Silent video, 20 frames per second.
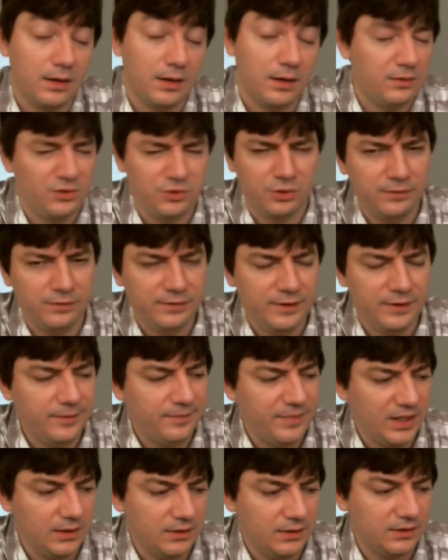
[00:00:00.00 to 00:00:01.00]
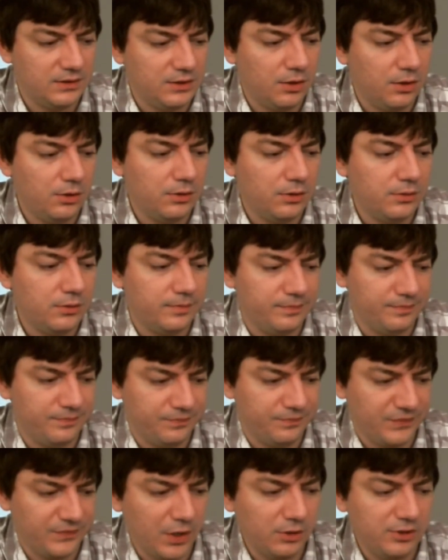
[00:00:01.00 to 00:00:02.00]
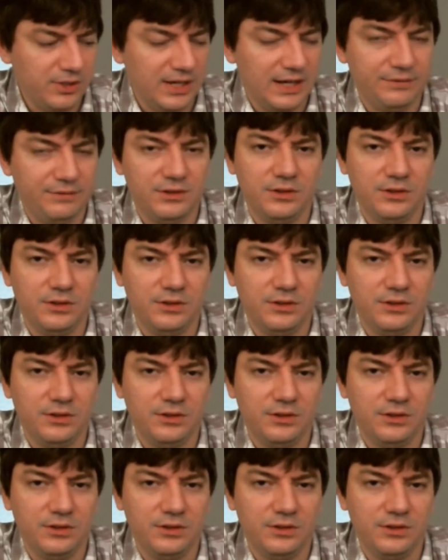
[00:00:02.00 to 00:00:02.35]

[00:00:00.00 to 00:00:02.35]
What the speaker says: trophy, because all you have